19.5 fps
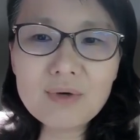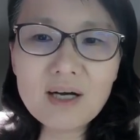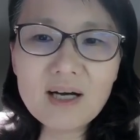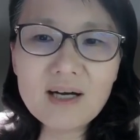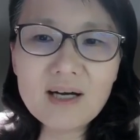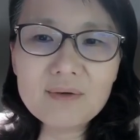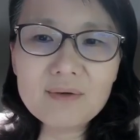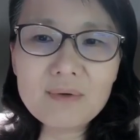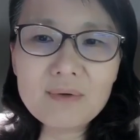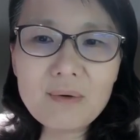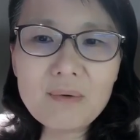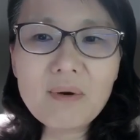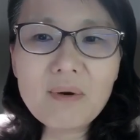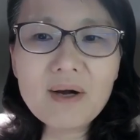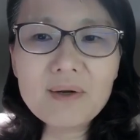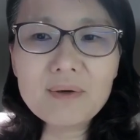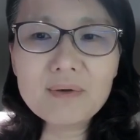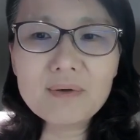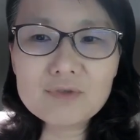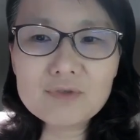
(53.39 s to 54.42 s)
require
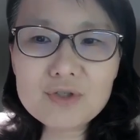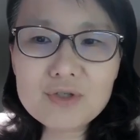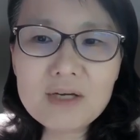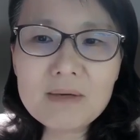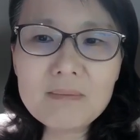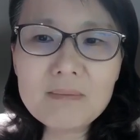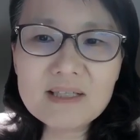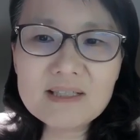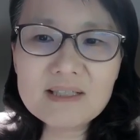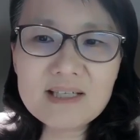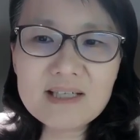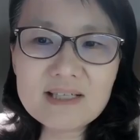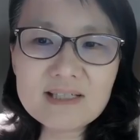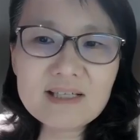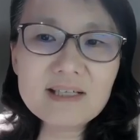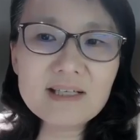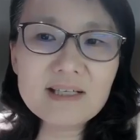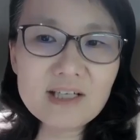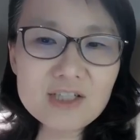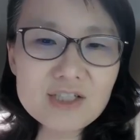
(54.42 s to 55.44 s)
treatment
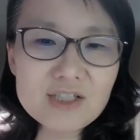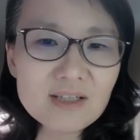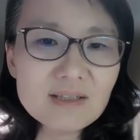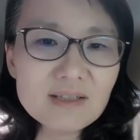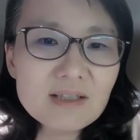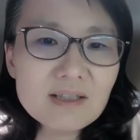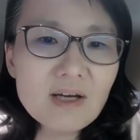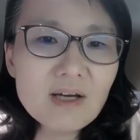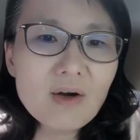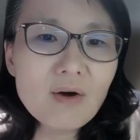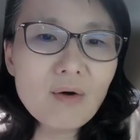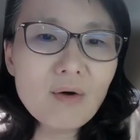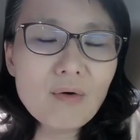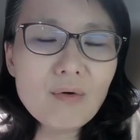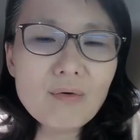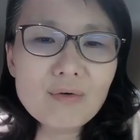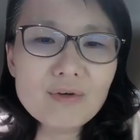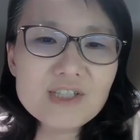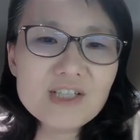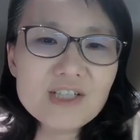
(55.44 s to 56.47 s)
escalation, or
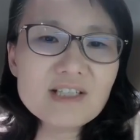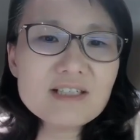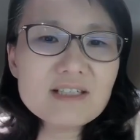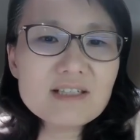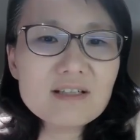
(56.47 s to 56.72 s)
just